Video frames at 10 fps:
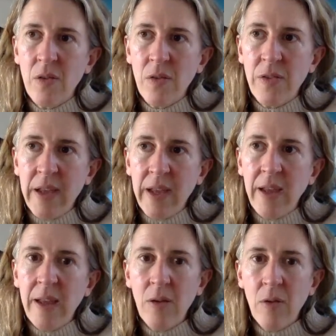
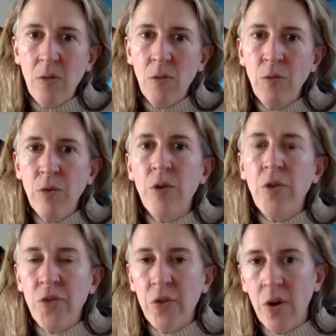the
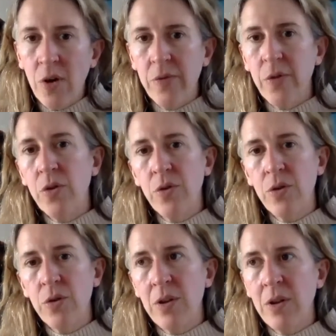root of
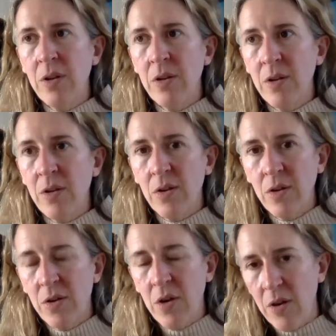all
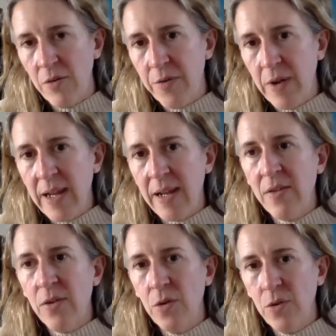
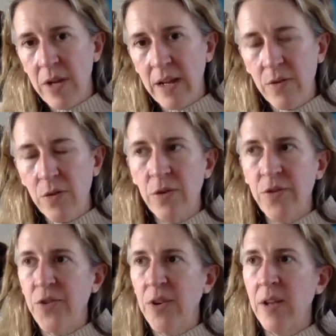conflict, all
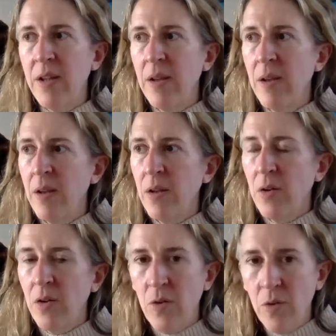exhaustion,
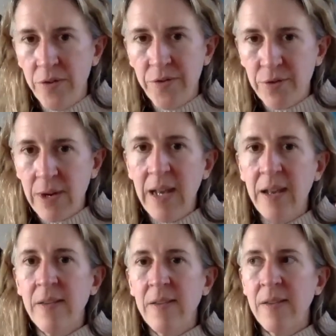all
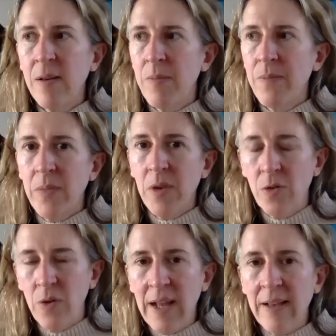stress,
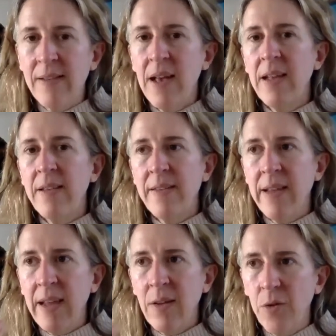all
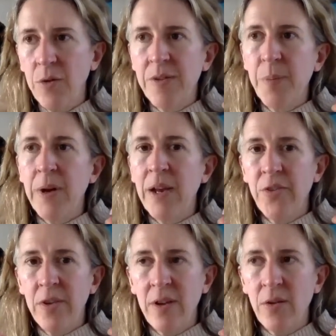anxiety, all
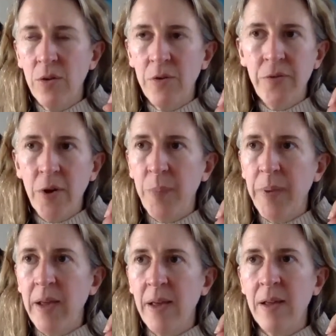depression, all
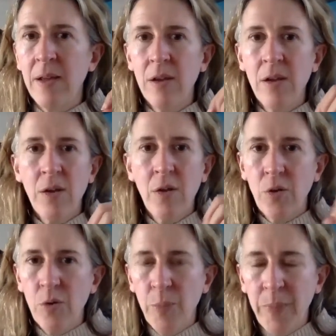phobia,
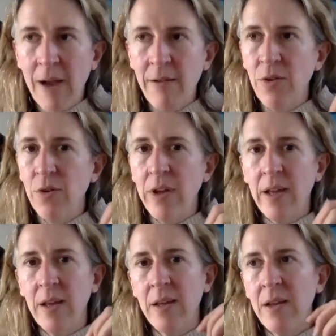all
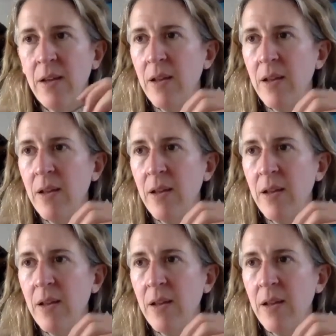paranoia,